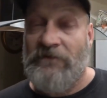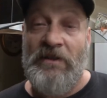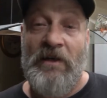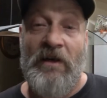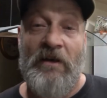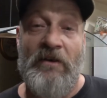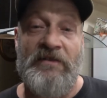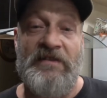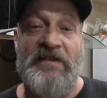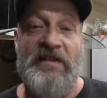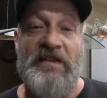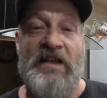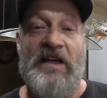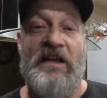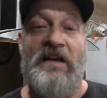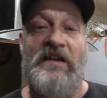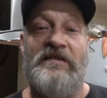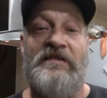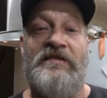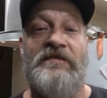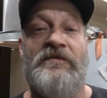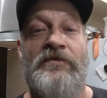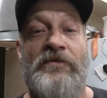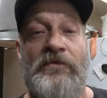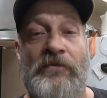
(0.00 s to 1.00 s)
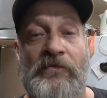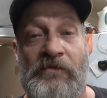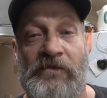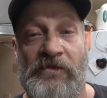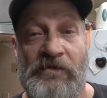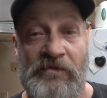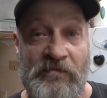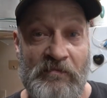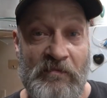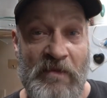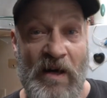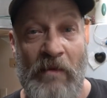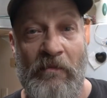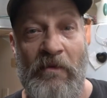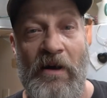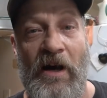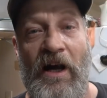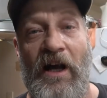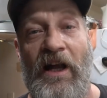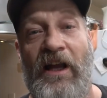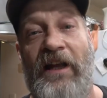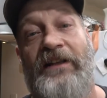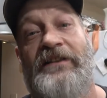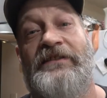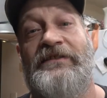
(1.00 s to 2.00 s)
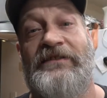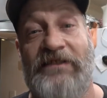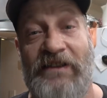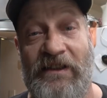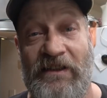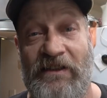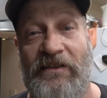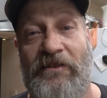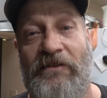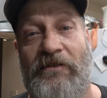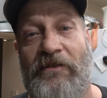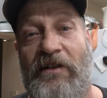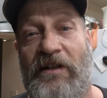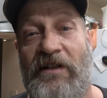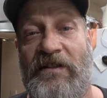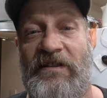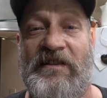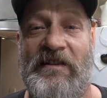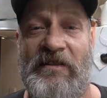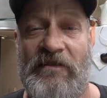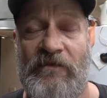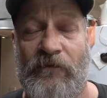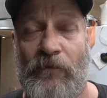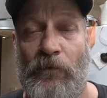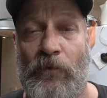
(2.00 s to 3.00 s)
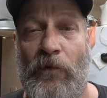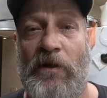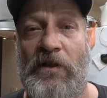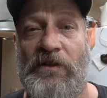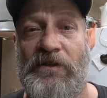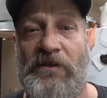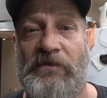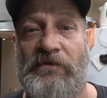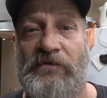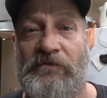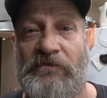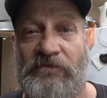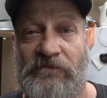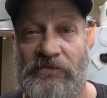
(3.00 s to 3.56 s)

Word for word: I'll see you guys soon. Bye-bye and take care, guys. Thanks for watching.